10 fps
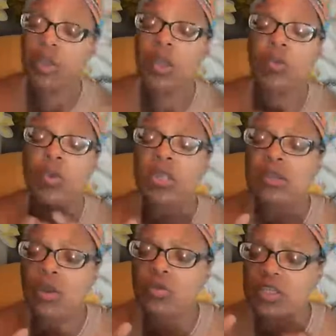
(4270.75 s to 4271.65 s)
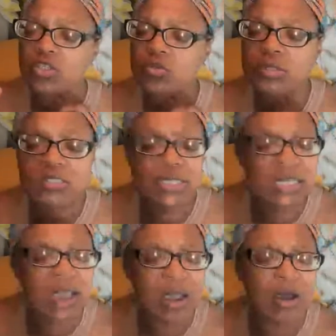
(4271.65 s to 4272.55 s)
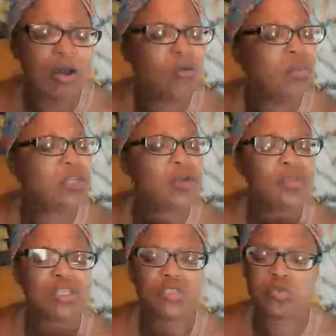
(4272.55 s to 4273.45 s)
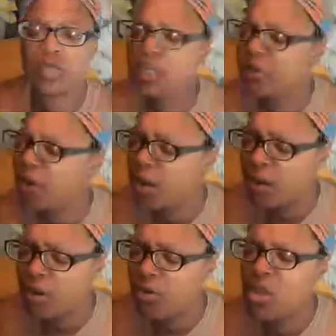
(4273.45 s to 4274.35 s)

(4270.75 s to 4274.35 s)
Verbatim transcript: We know that you see all. We know that you hear all.